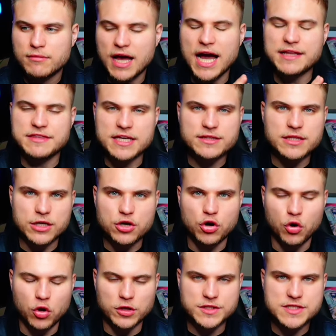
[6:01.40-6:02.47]
I think the
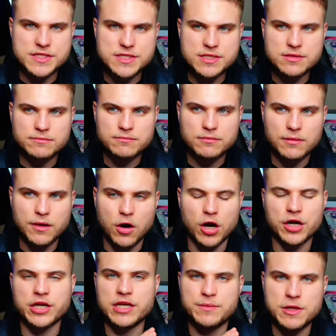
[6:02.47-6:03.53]
Colts
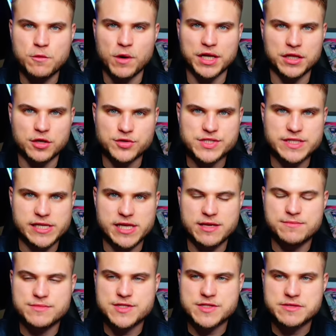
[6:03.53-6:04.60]
are going to be one of those
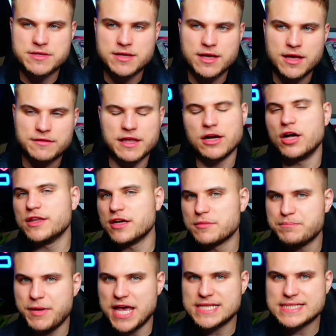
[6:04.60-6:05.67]
teams that on their
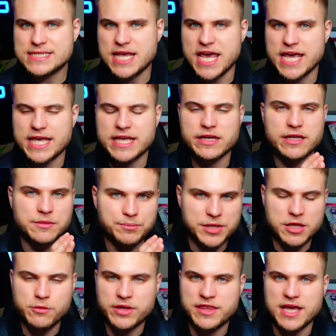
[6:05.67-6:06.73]
best day can
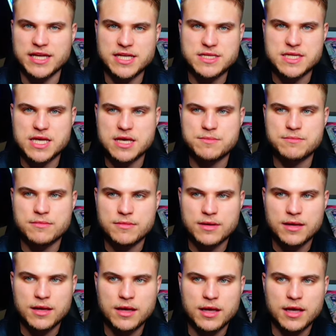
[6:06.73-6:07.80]
compete with any team,
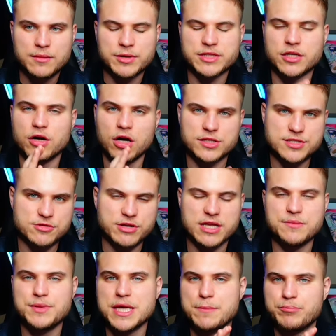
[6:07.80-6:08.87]
but they're also going
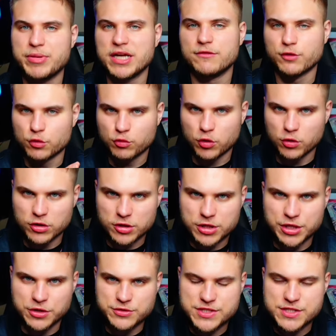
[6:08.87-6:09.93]
to be a bit of a roller
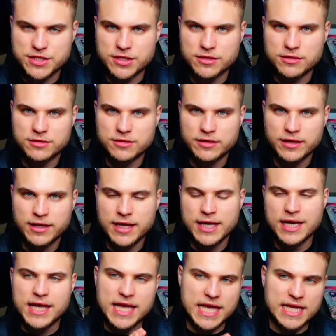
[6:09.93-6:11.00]
coaster
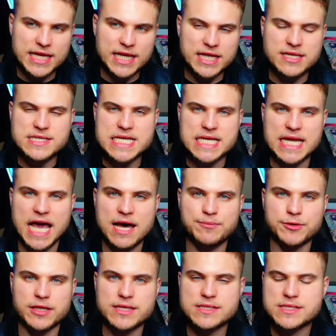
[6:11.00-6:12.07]
in
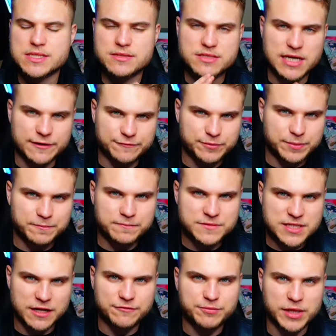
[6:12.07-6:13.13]
Indianapolis.
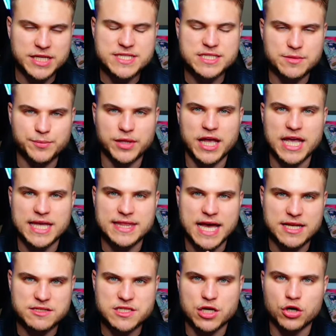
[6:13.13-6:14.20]
Tough place to play in
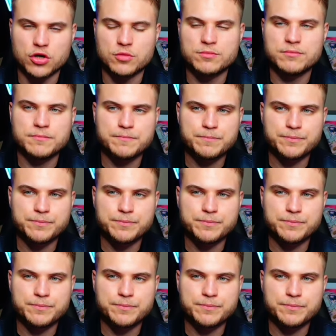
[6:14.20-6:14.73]
that dome.